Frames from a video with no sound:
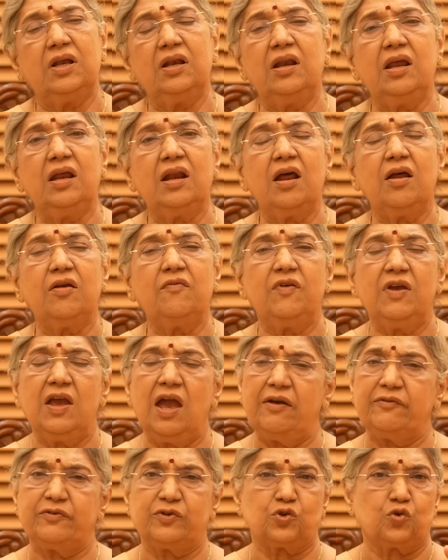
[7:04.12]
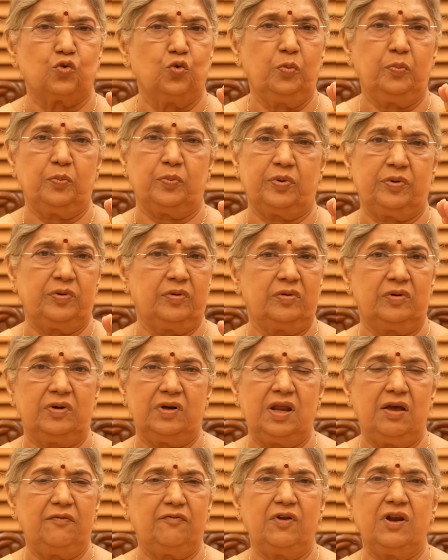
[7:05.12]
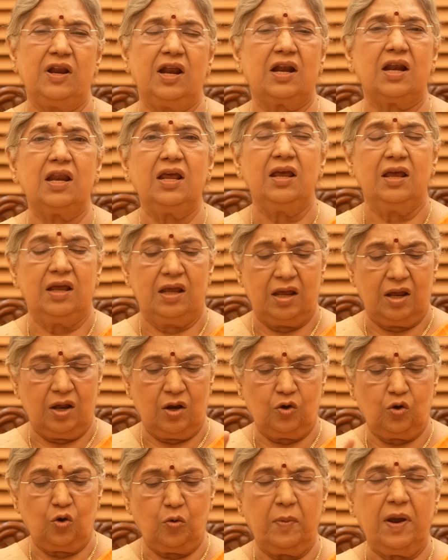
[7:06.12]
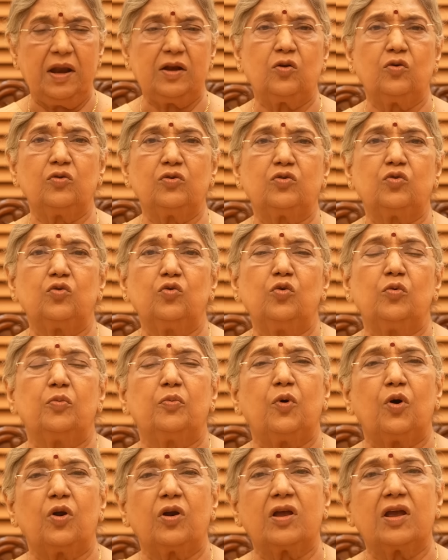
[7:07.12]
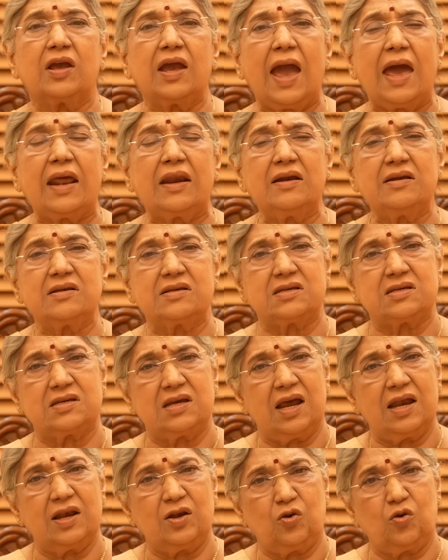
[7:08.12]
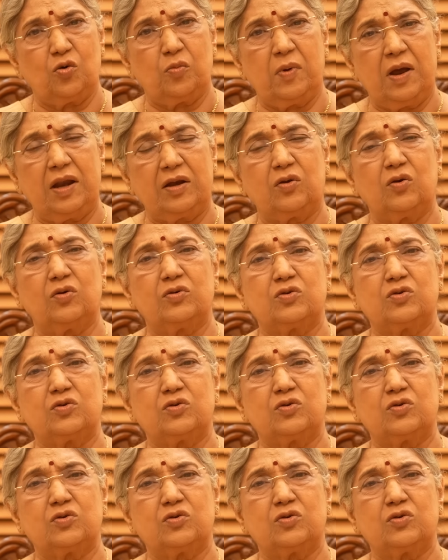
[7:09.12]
In dinner, we have soup, definitely. Tomato soup or carrot and tomato